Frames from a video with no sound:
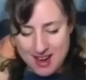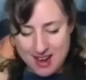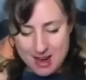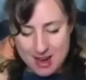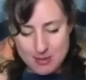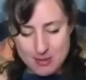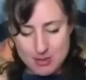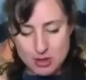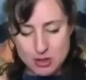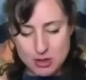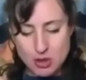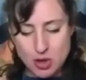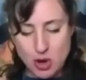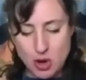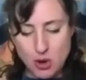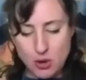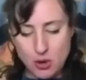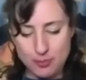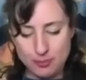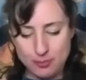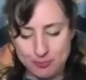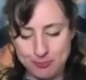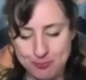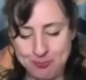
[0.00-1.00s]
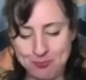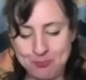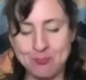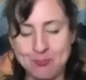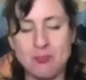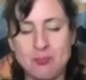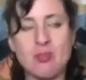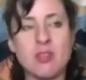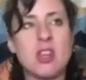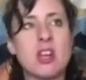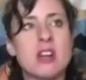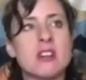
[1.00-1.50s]
So
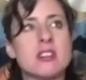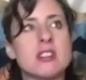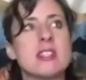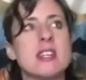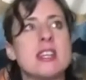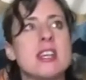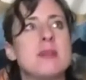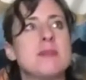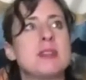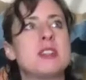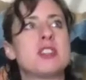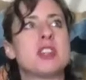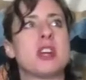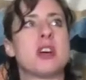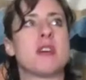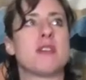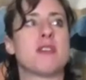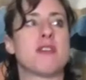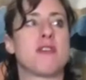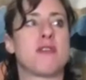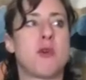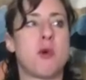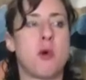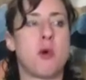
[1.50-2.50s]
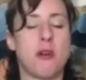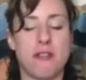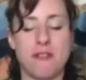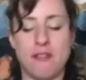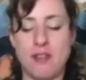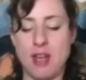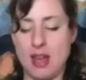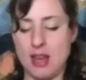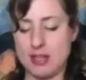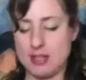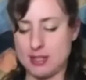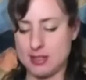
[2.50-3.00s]
there's an image of a
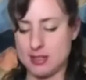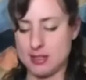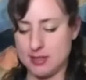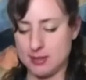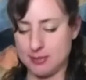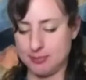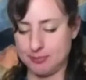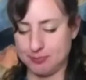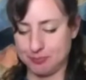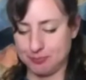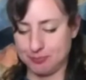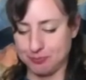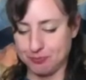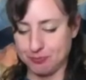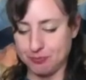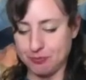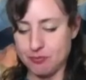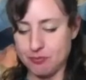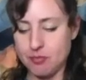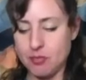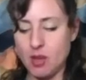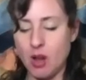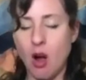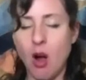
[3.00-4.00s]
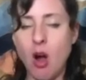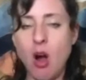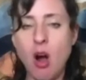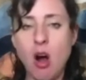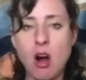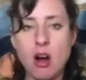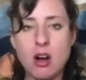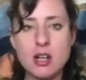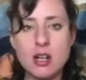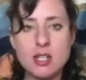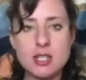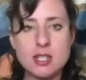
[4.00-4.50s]
four-face
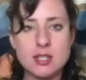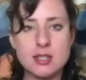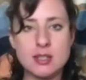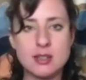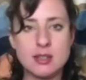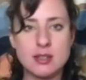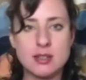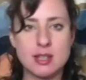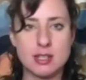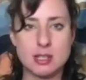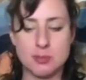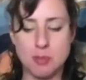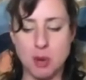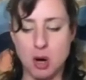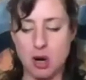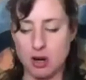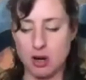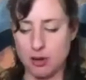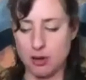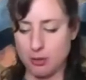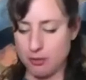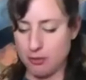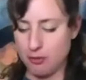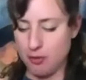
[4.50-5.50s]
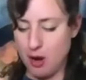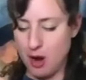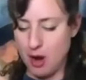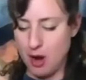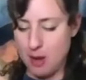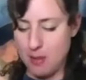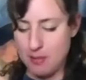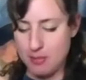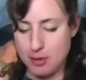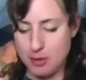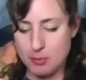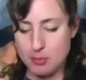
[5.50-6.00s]
heart that is borrowed
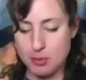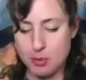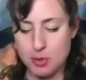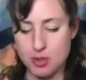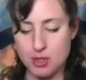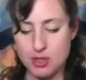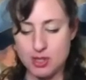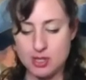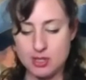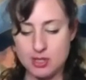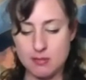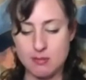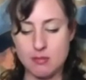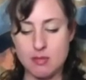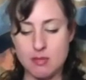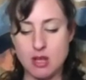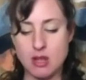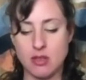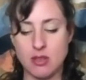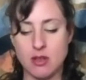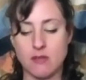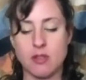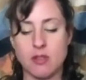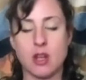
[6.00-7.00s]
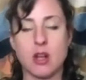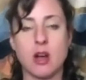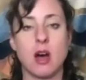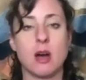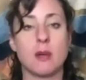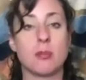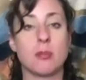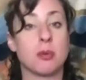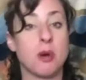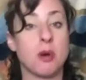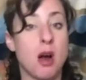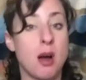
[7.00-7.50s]
from the Buddhist myth of the
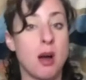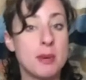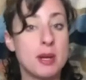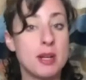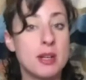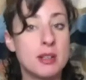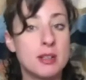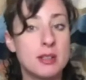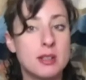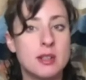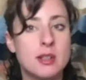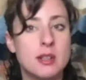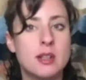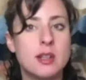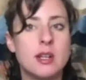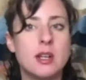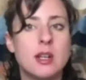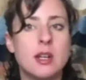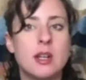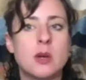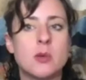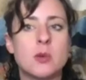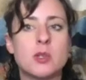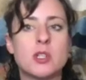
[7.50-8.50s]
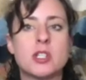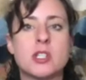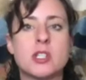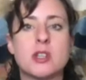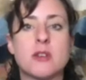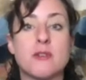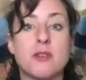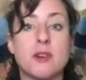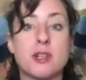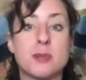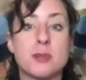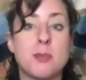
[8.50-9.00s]
god Brahma, which is the
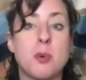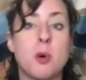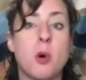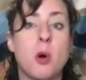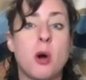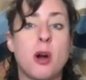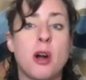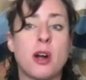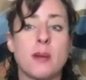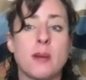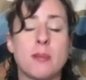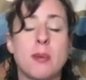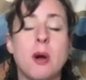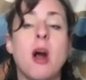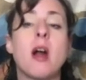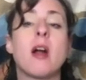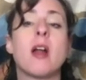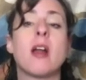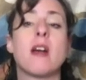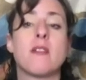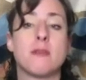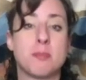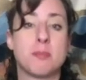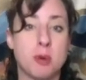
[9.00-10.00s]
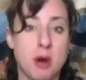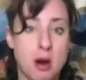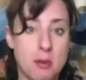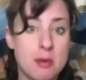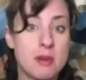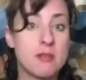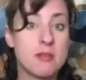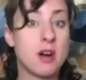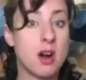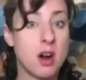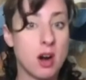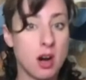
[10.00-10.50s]
first part of
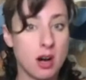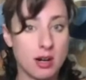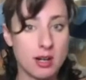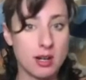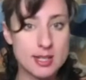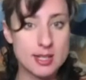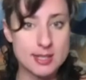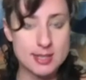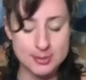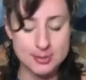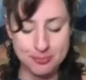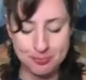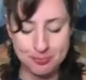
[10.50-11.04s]
Brahmaviharas.